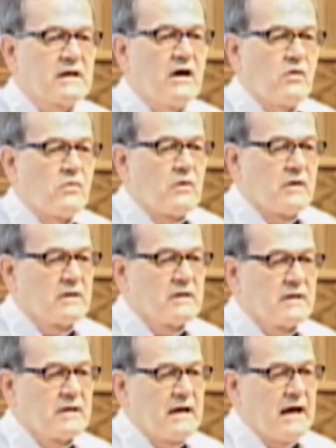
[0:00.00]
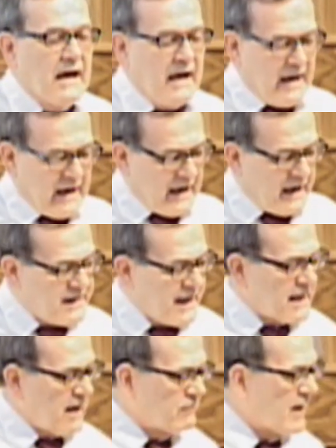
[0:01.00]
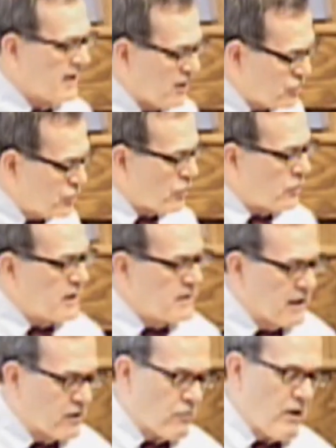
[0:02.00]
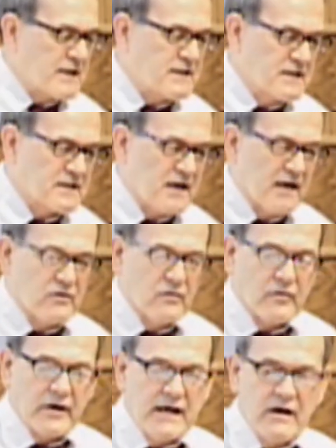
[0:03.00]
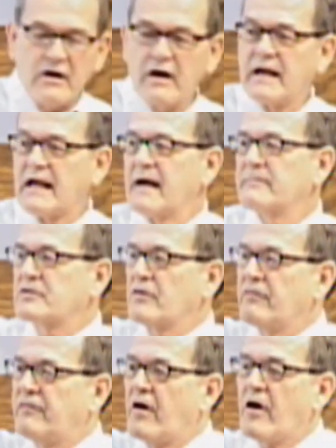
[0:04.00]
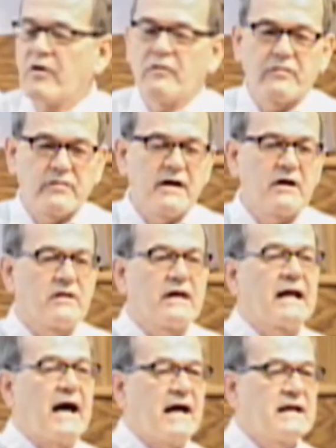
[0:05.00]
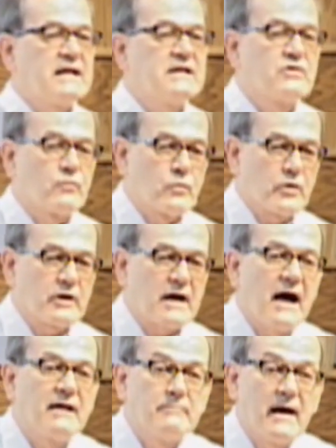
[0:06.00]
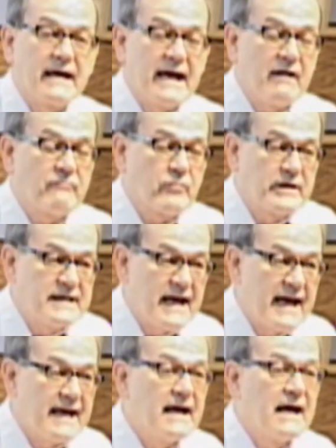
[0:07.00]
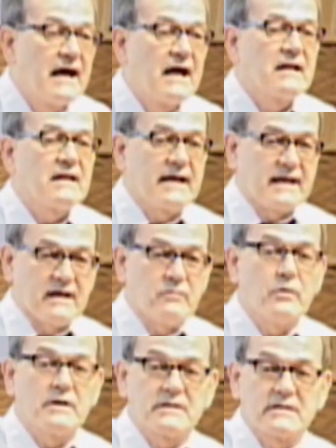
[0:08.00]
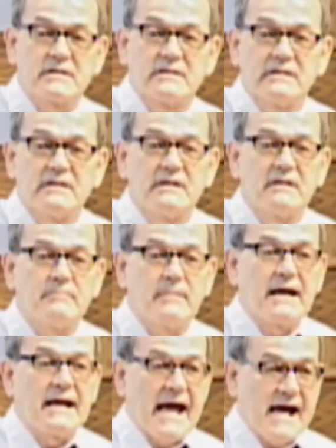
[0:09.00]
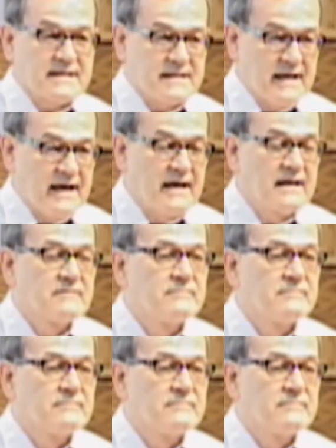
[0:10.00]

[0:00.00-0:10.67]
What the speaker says: ways to go. I think I've got a journey that Christ is on over here, and I'm so far over there that I need to work on my everyday like it was my last day.